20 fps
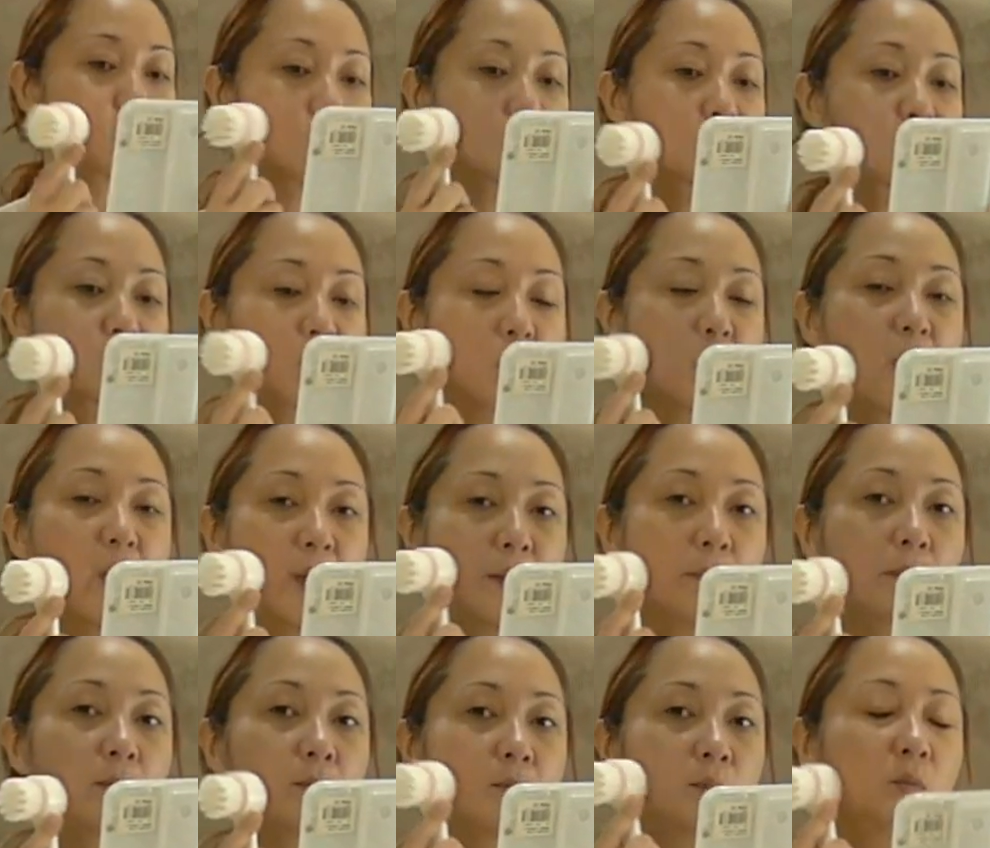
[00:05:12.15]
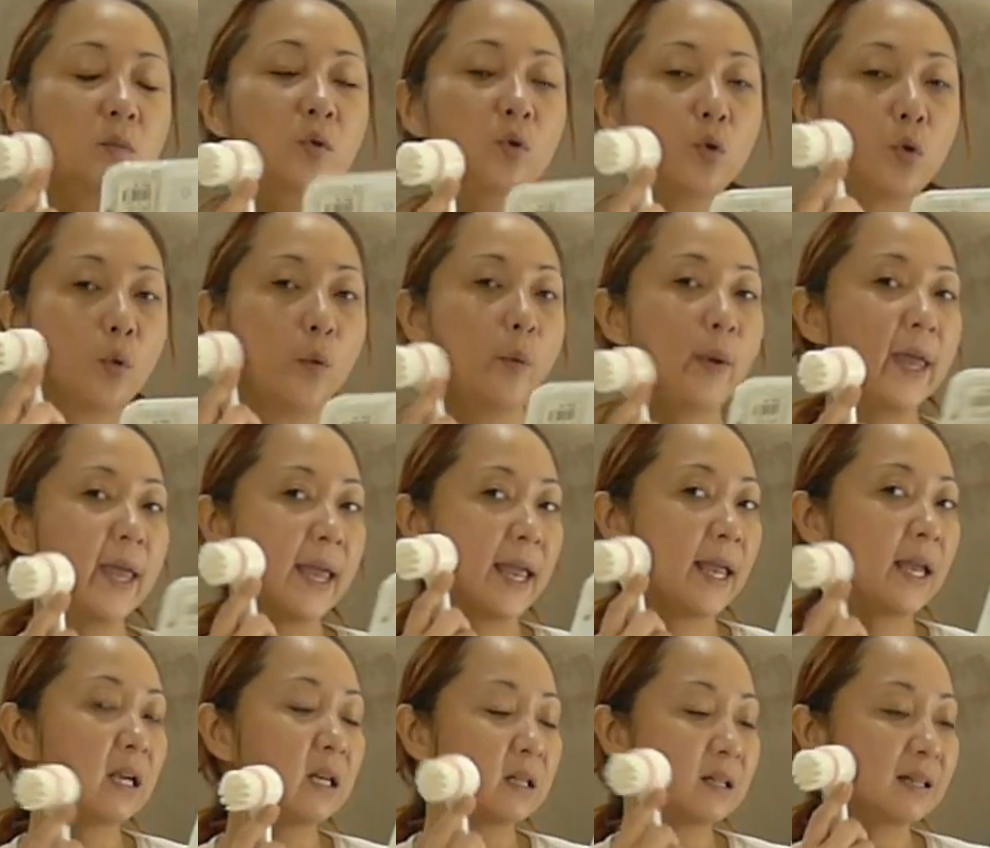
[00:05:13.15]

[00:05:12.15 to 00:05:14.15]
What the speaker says: So I'm doing